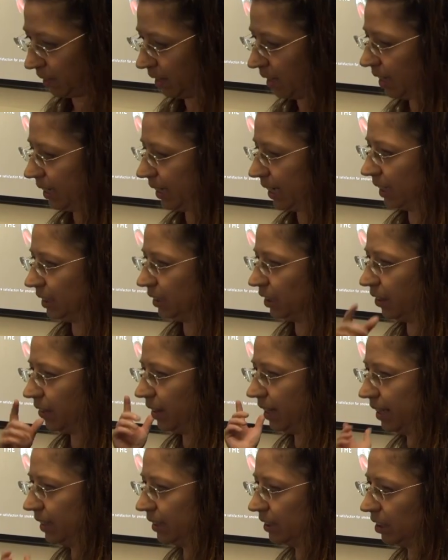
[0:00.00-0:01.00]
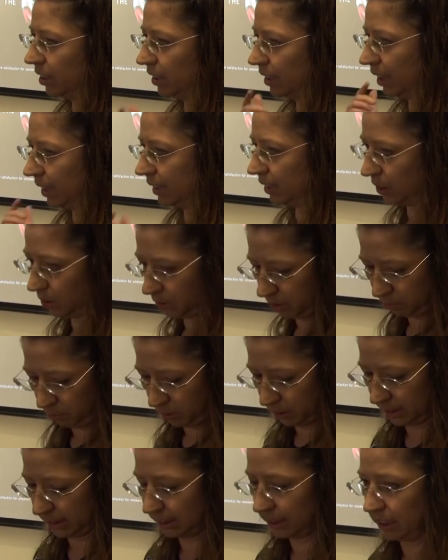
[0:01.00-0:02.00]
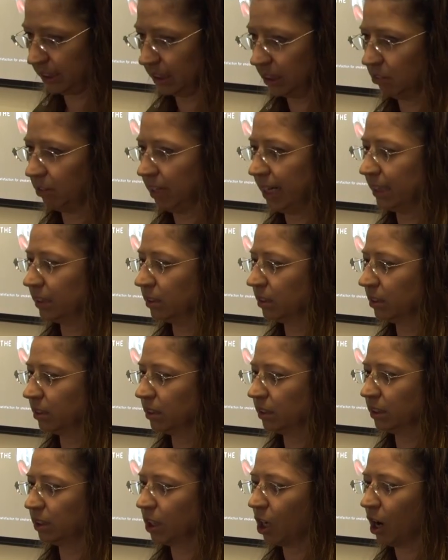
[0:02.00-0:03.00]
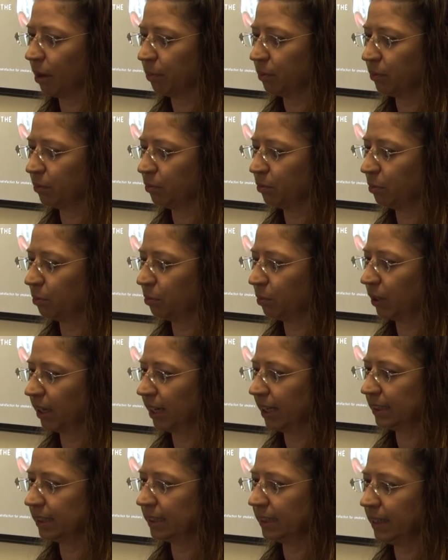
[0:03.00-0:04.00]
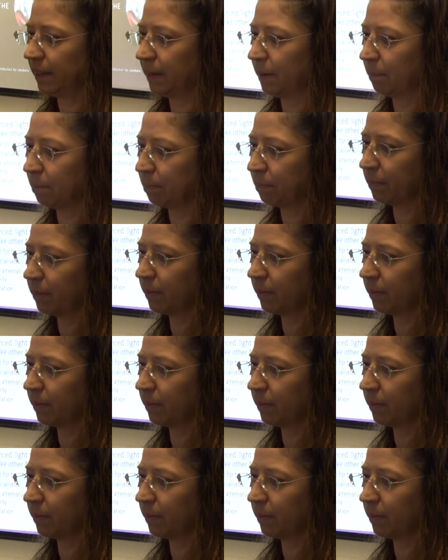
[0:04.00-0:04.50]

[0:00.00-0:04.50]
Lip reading: And again, you know, they're kind of like sort of your cigarette type of products there.